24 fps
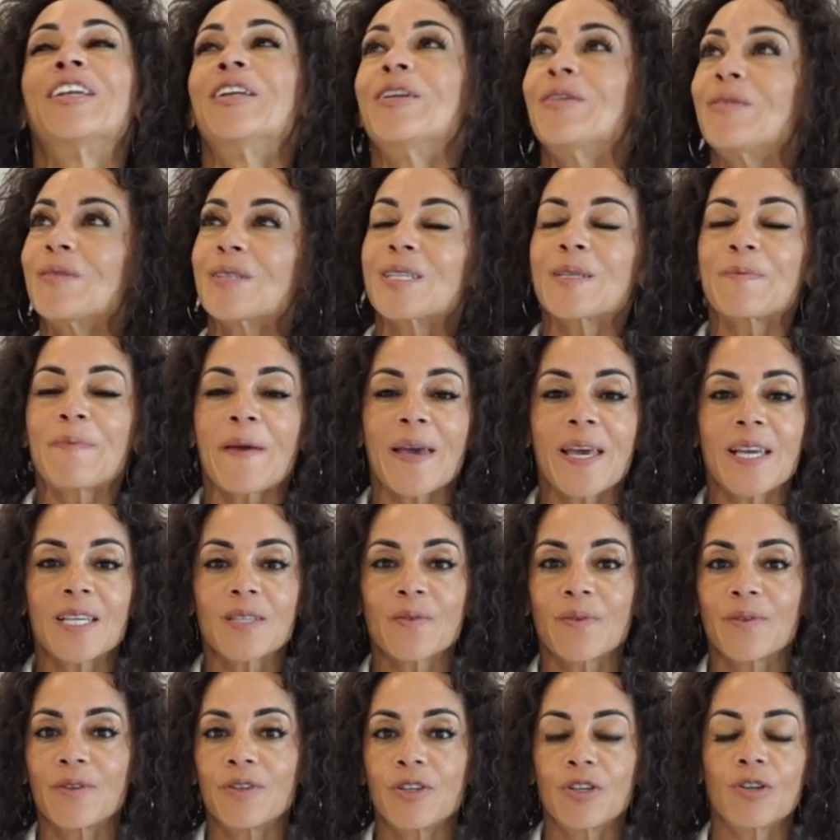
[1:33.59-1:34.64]
new
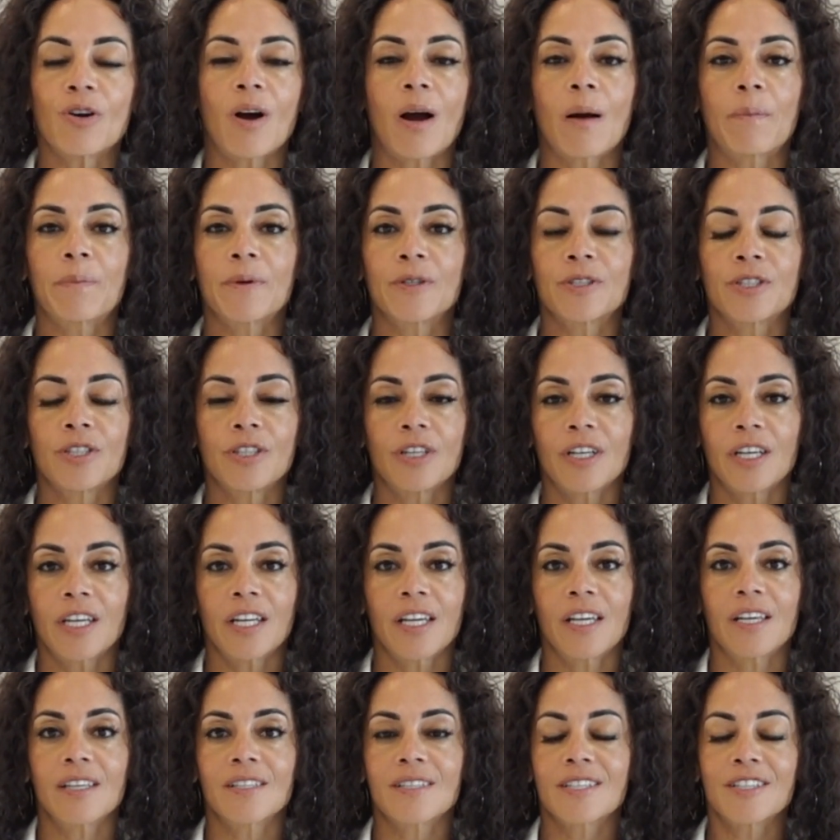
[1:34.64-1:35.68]
space with new
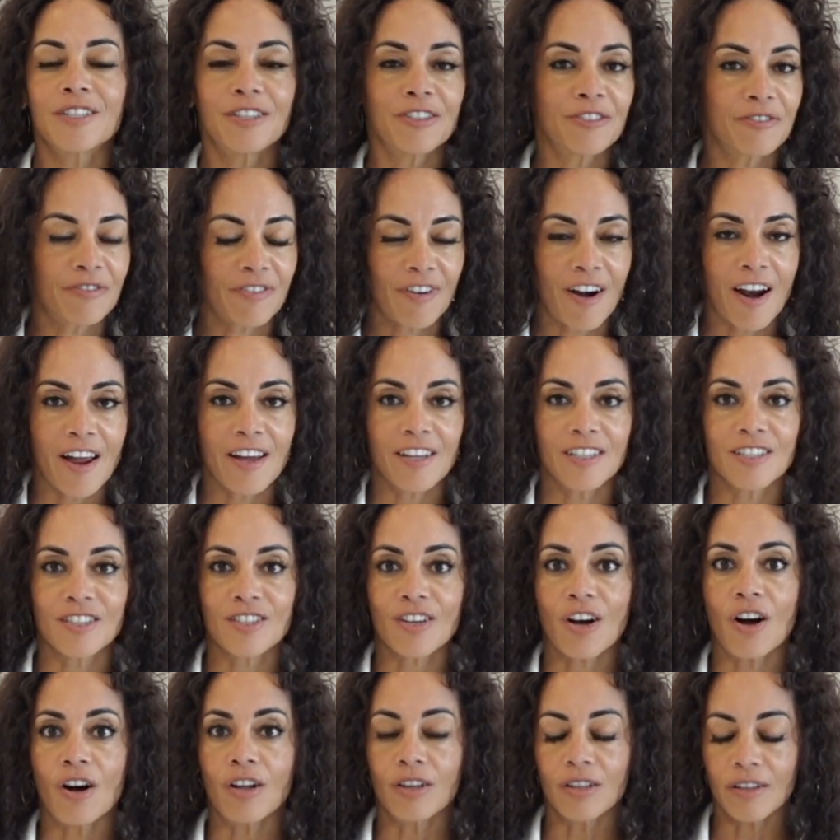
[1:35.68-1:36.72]
opportunities, new friends,
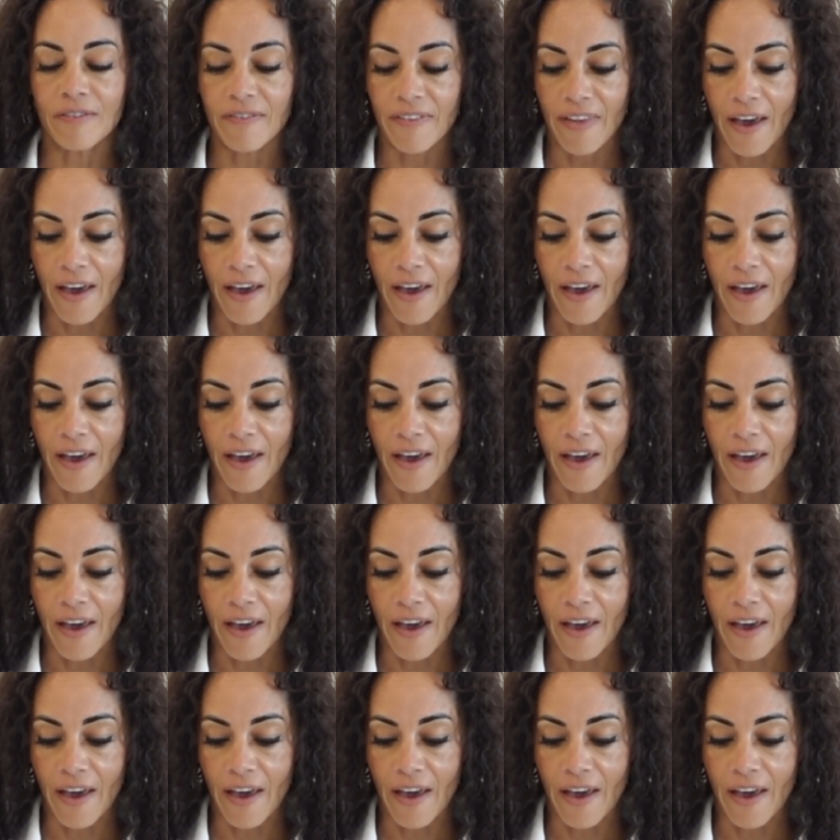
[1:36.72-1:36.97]
all of